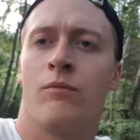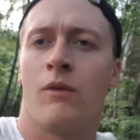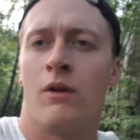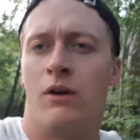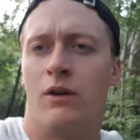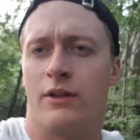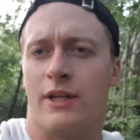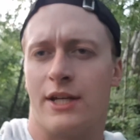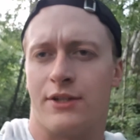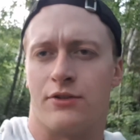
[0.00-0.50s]

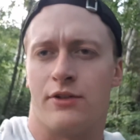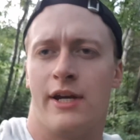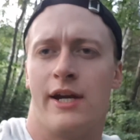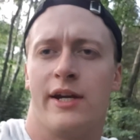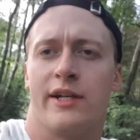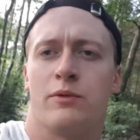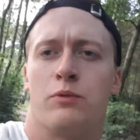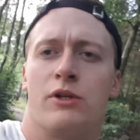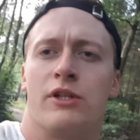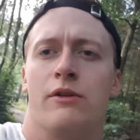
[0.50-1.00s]
Okay, so
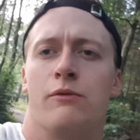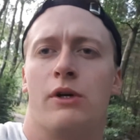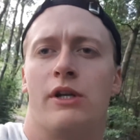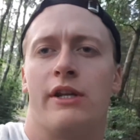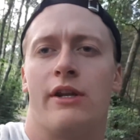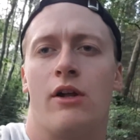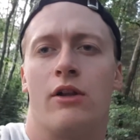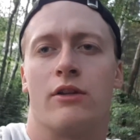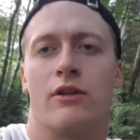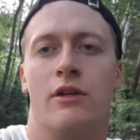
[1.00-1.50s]
here's what it
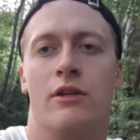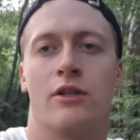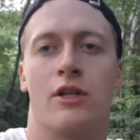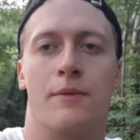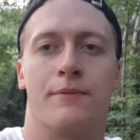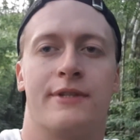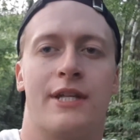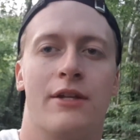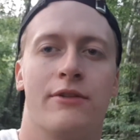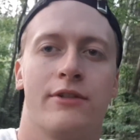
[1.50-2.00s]
all
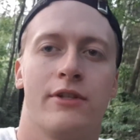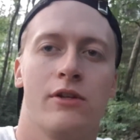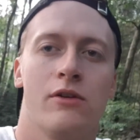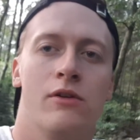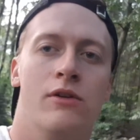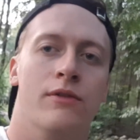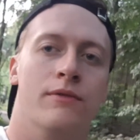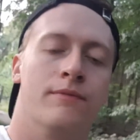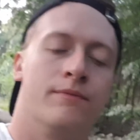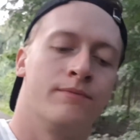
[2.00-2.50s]
comes down to.
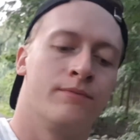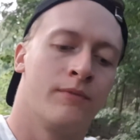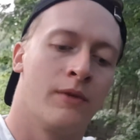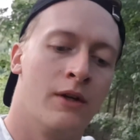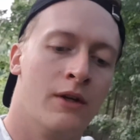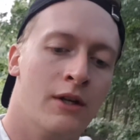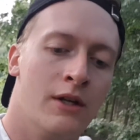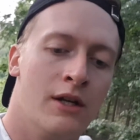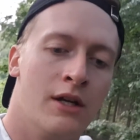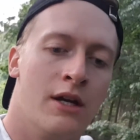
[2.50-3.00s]

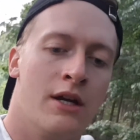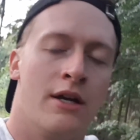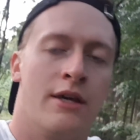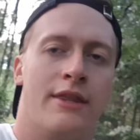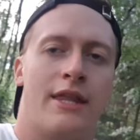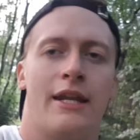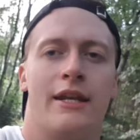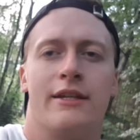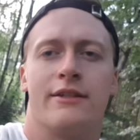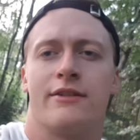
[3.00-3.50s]

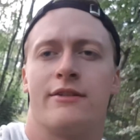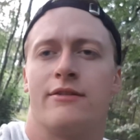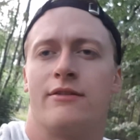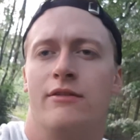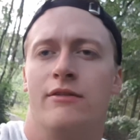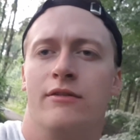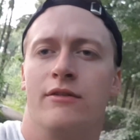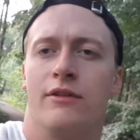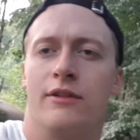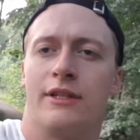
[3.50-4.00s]
That is
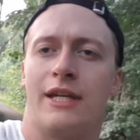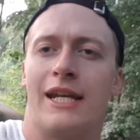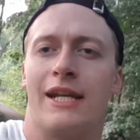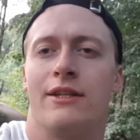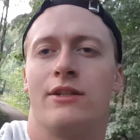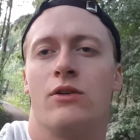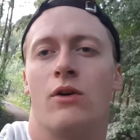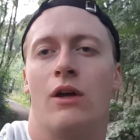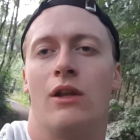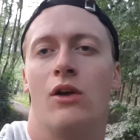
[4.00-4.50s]
getting
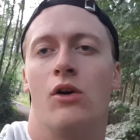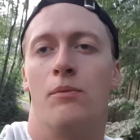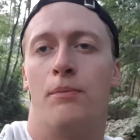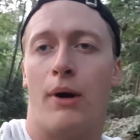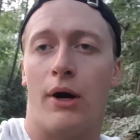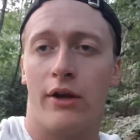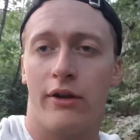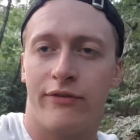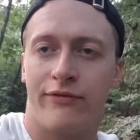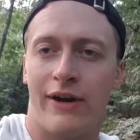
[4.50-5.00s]
to a low
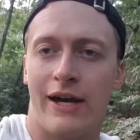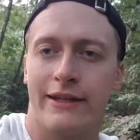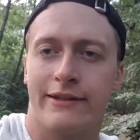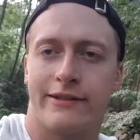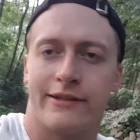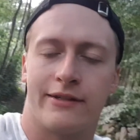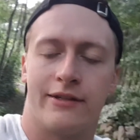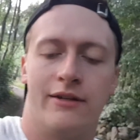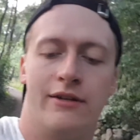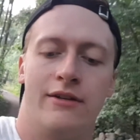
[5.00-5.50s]
body
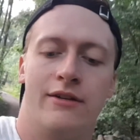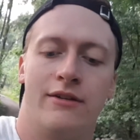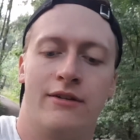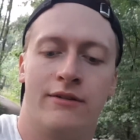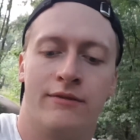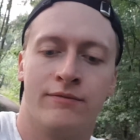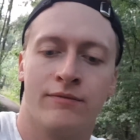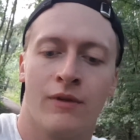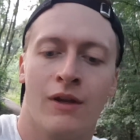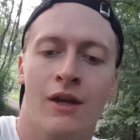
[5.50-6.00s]
fat
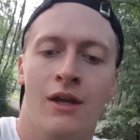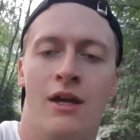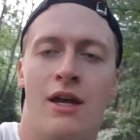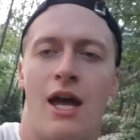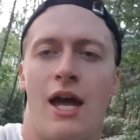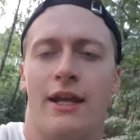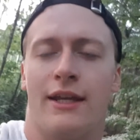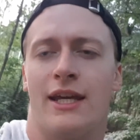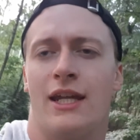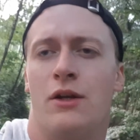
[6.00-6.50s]

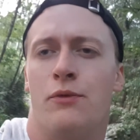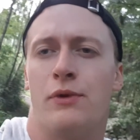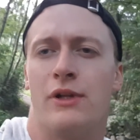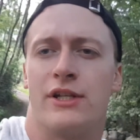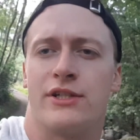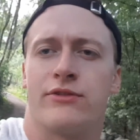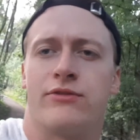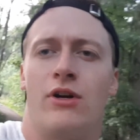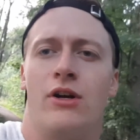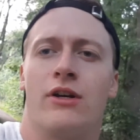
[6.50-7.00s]
and getting really
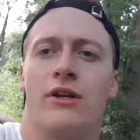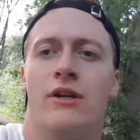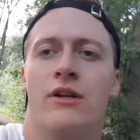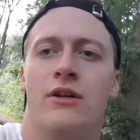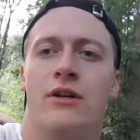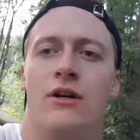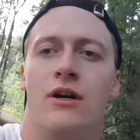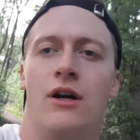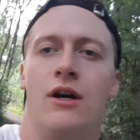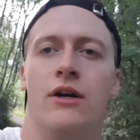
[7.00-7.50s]
strong
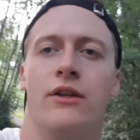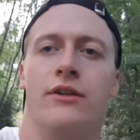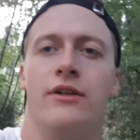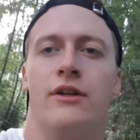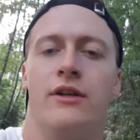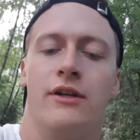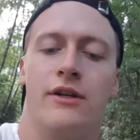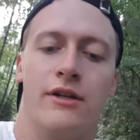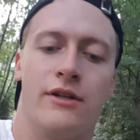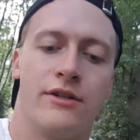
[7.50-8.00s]

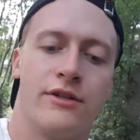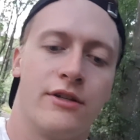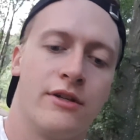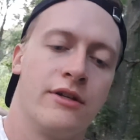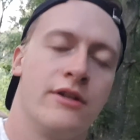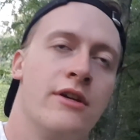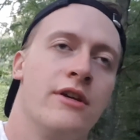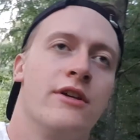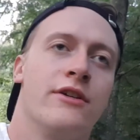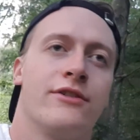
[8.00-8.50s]
on
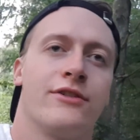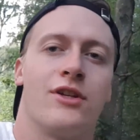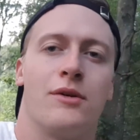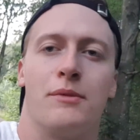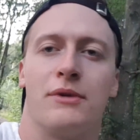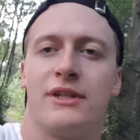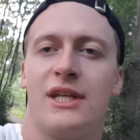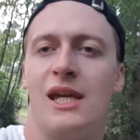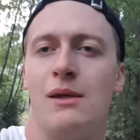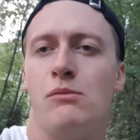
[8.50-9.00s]
some
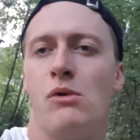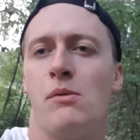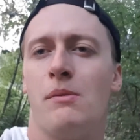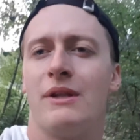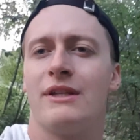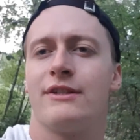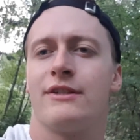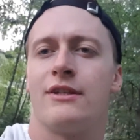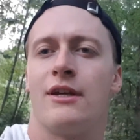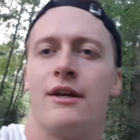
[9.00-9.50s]
key
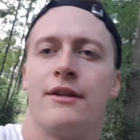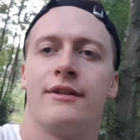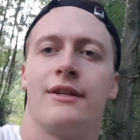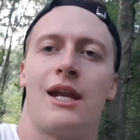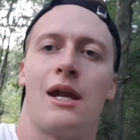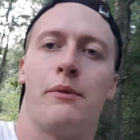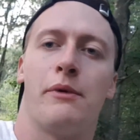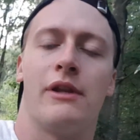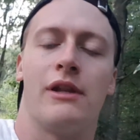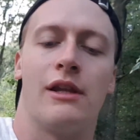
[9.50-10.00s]
movements that I
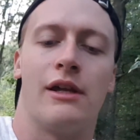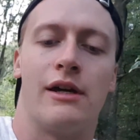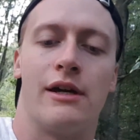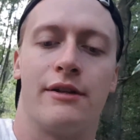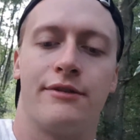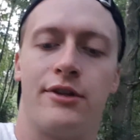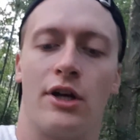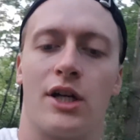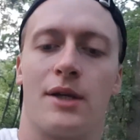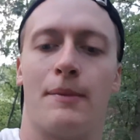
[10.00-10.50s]
will
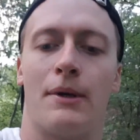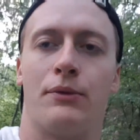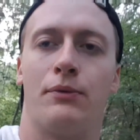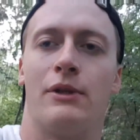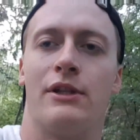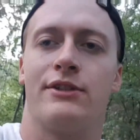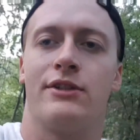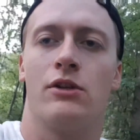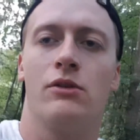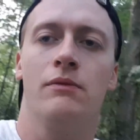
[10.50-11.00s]
talk about really
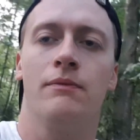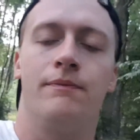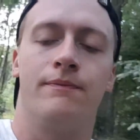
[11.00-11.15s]
soon.